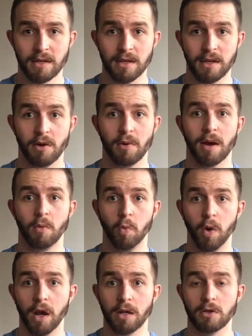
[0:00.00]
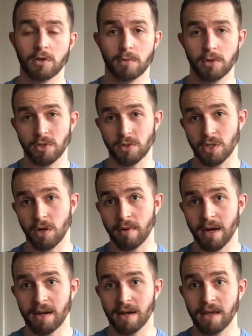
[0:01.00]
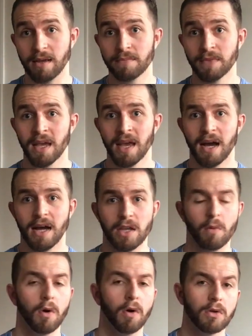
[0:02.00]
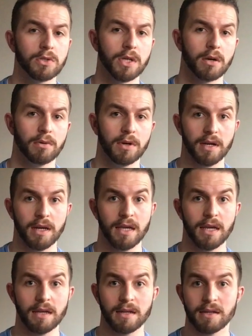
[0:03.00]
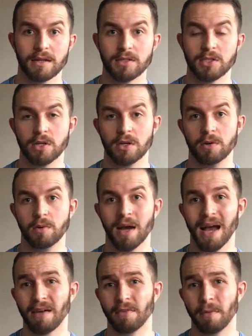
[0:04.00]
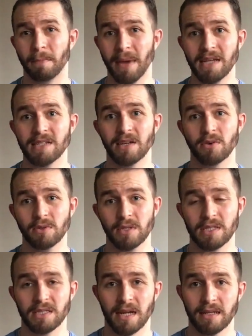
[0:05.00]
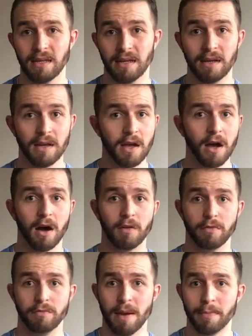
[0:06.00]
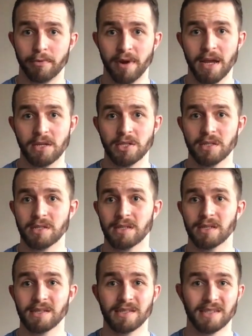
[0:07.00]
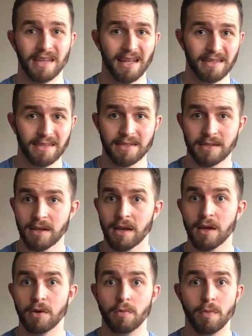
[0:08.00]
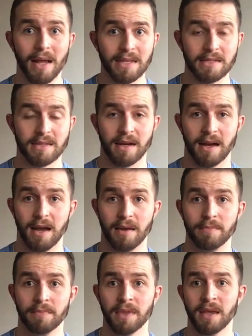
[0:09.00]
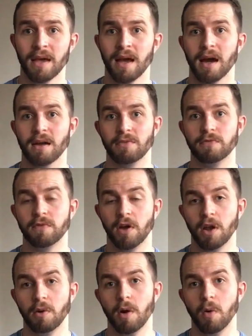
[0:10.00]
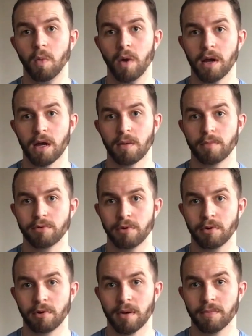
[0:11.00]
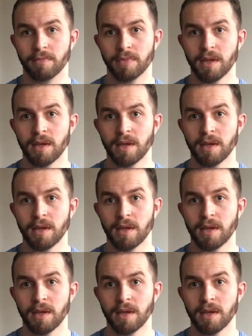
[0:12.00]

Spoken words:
you know, and work those muscles correctly. And you also need to have a basic understanding of rep ranges, sets, rest time, and follow a workout program,